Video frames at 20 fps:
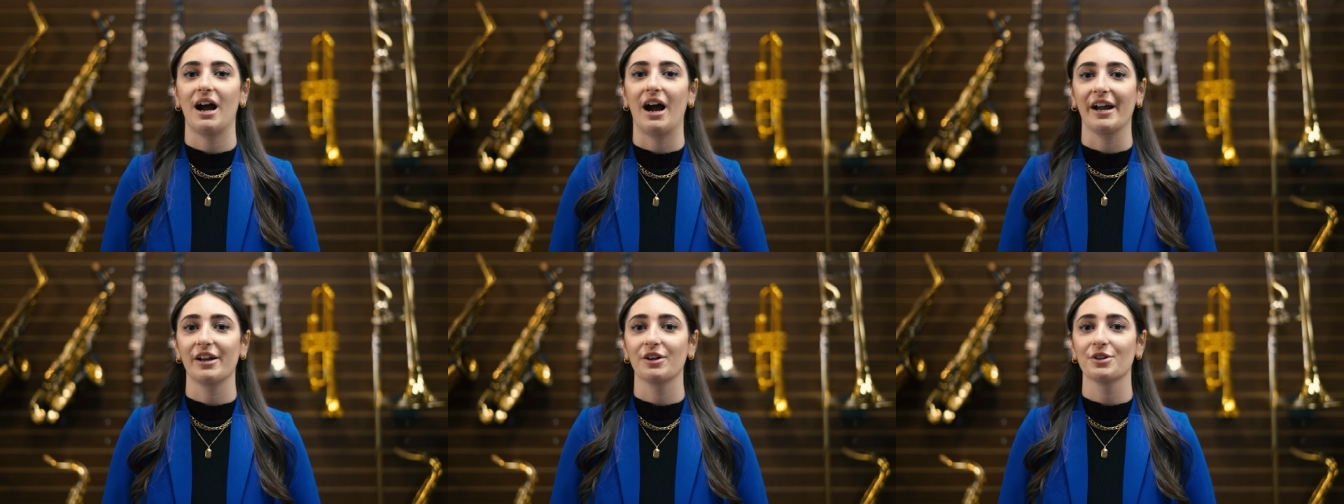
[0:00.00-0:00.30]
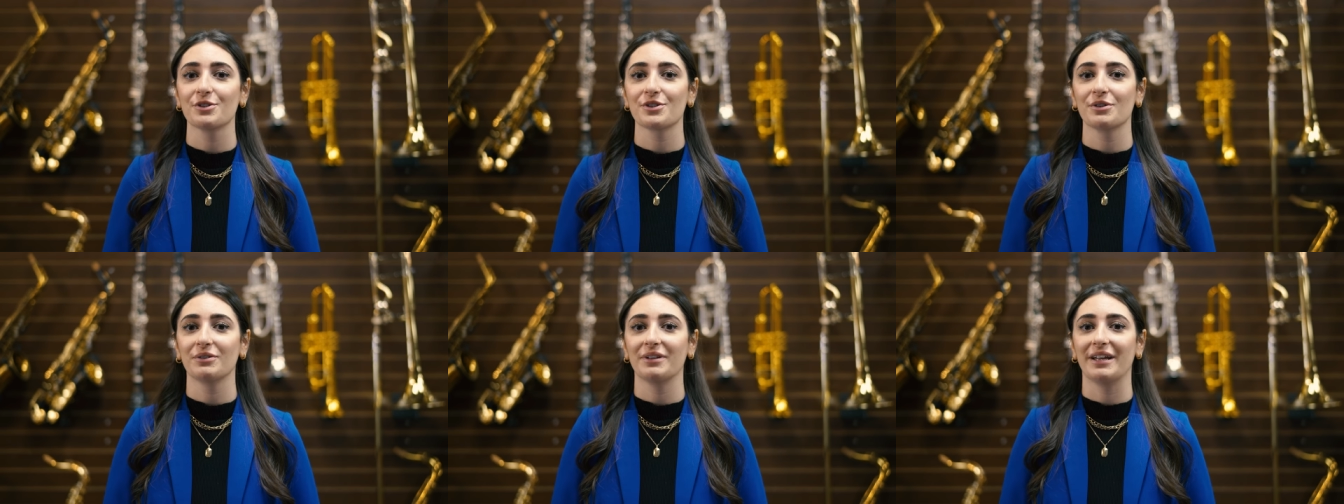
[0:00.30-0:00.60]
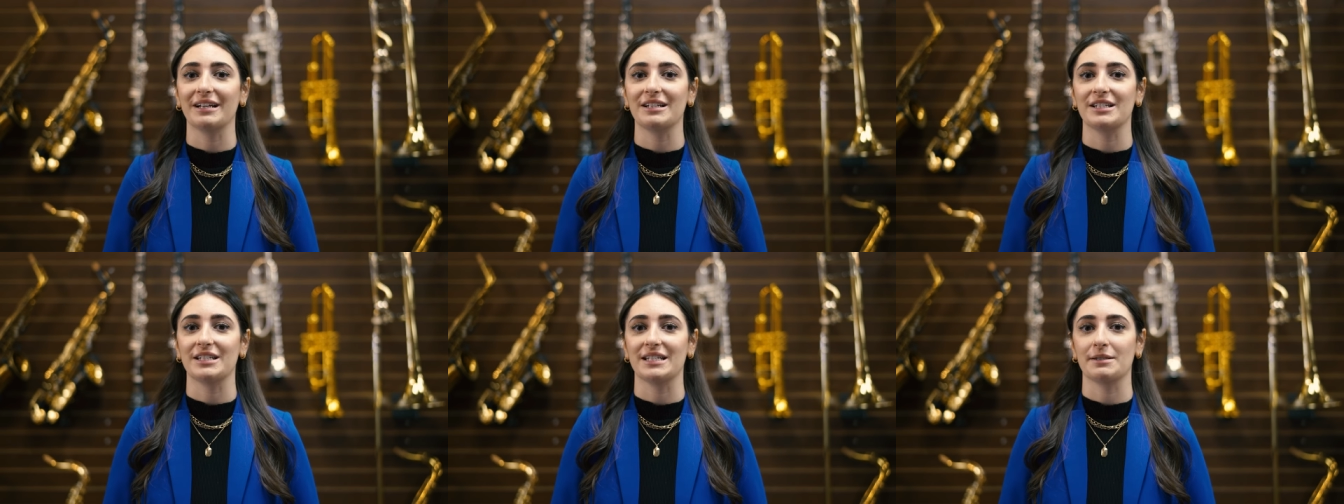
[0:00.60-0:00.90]
I also
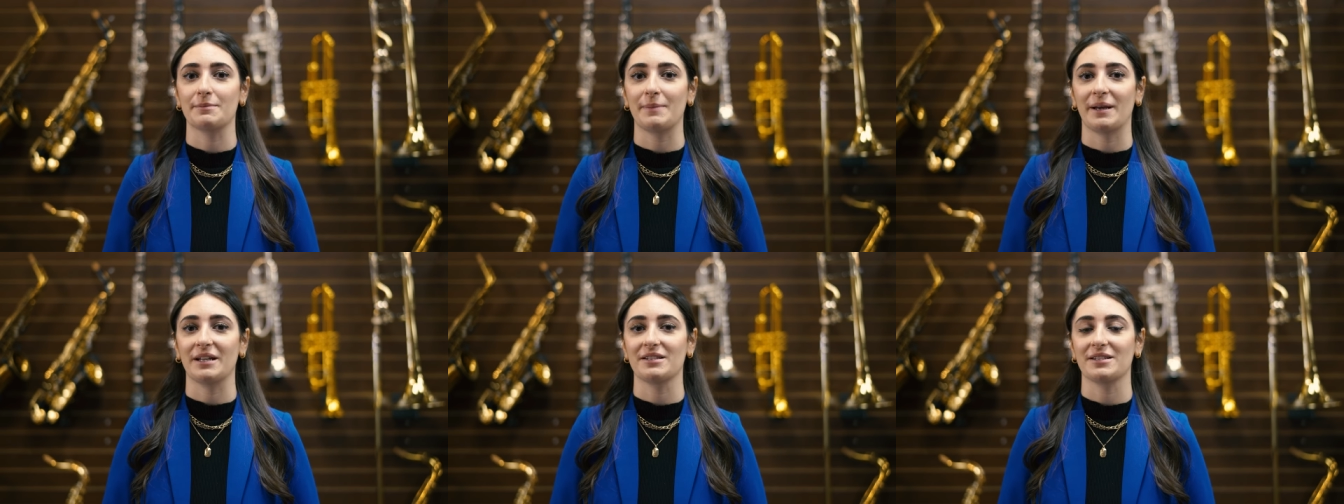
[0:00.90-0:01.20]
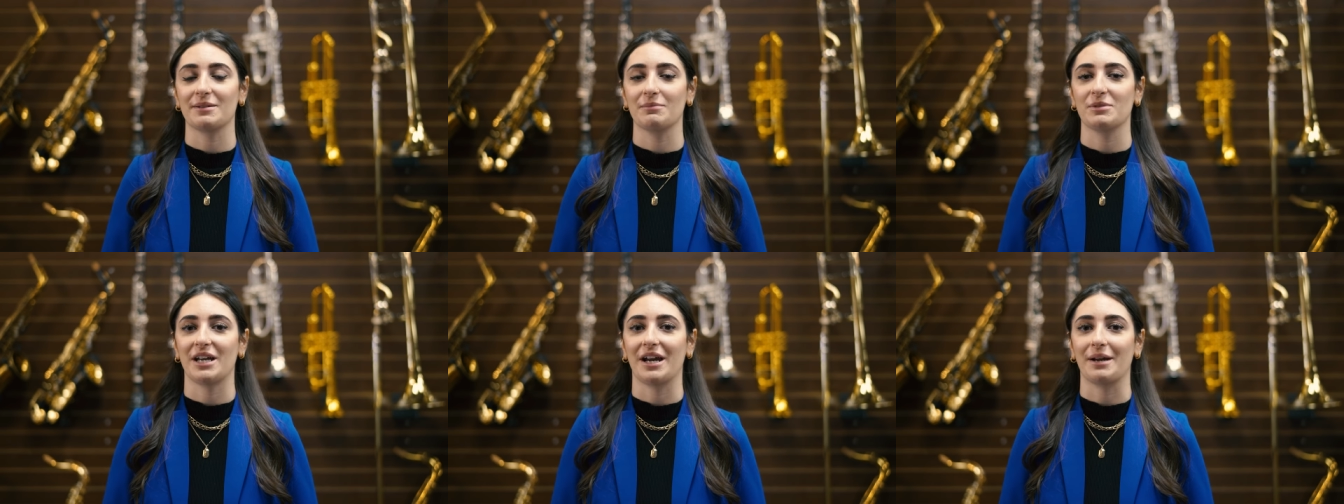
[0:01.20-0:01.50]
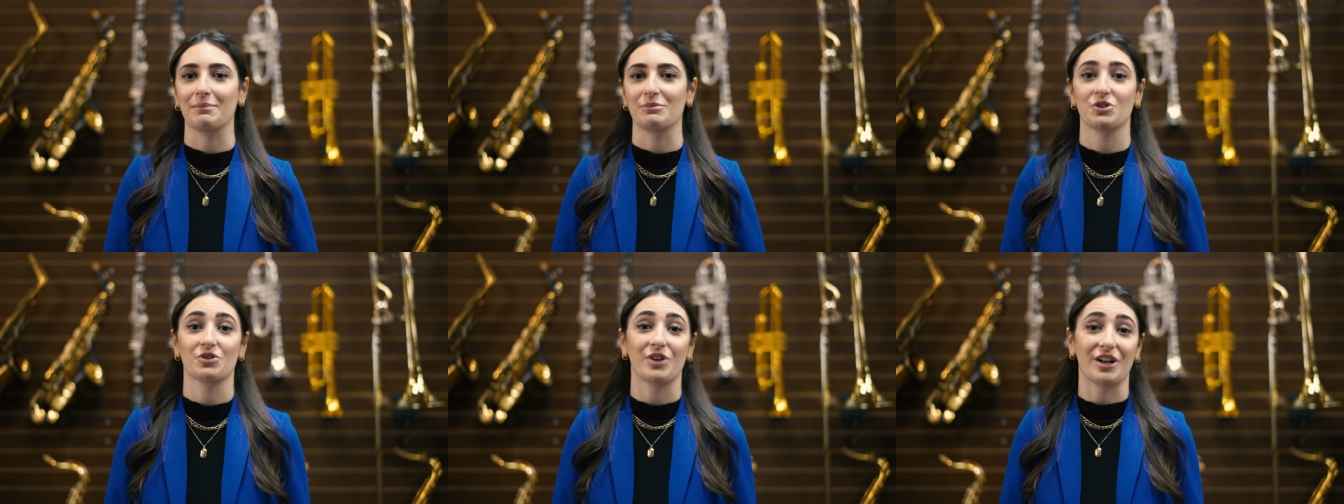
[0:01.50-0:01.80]
like to spend some
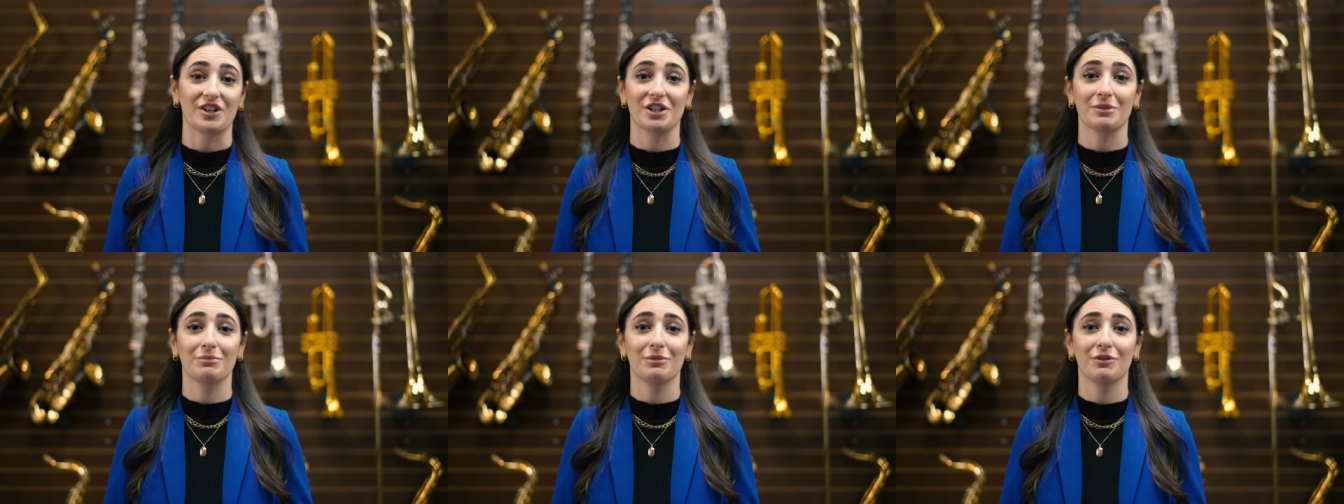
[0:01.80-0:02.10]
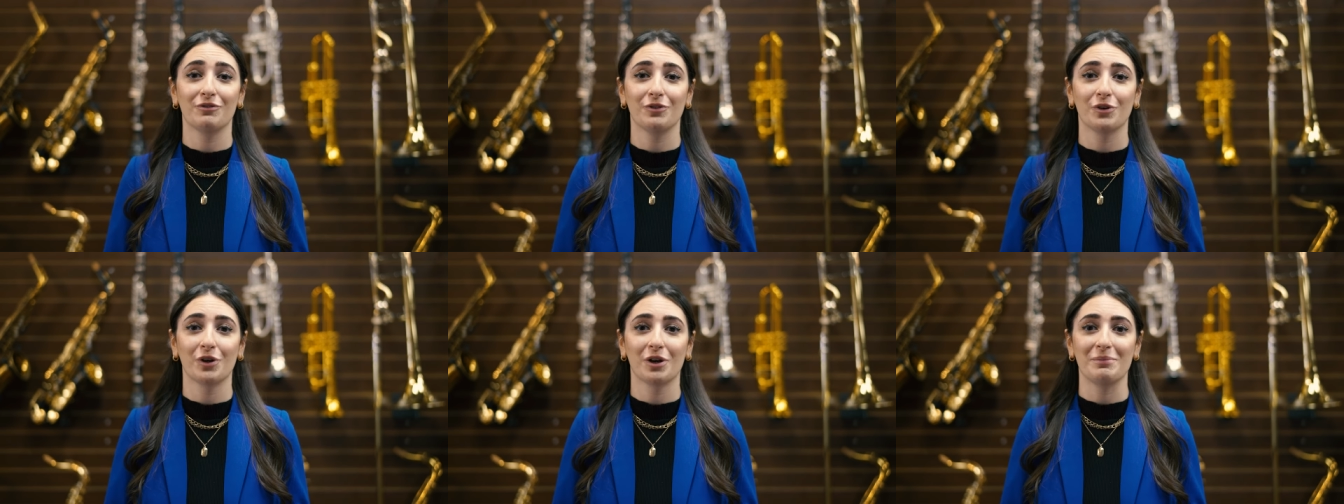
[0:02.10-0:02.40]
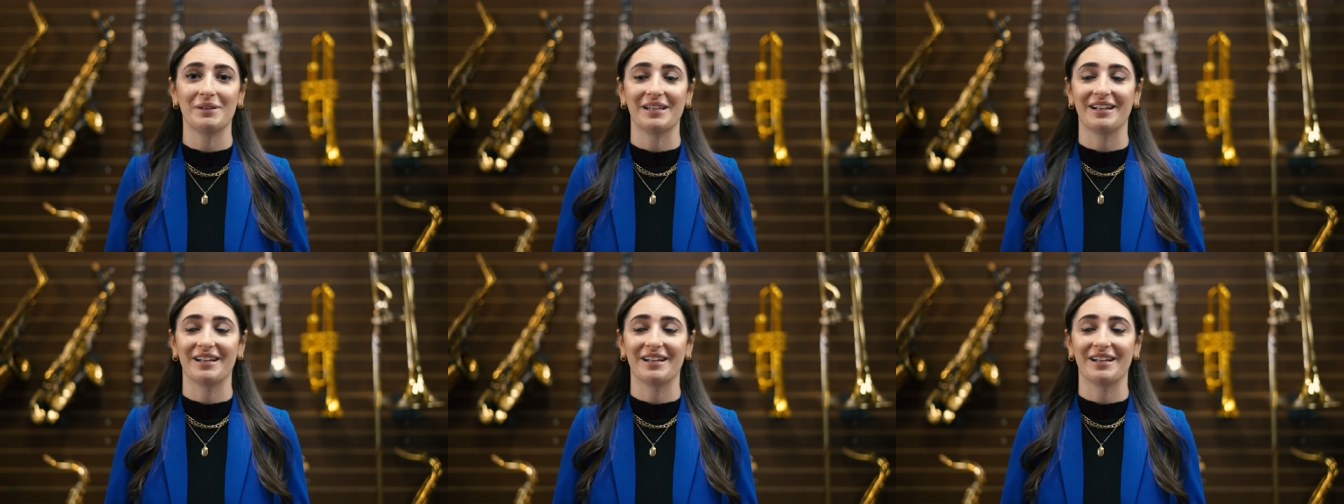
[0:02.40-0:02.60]
time stretching before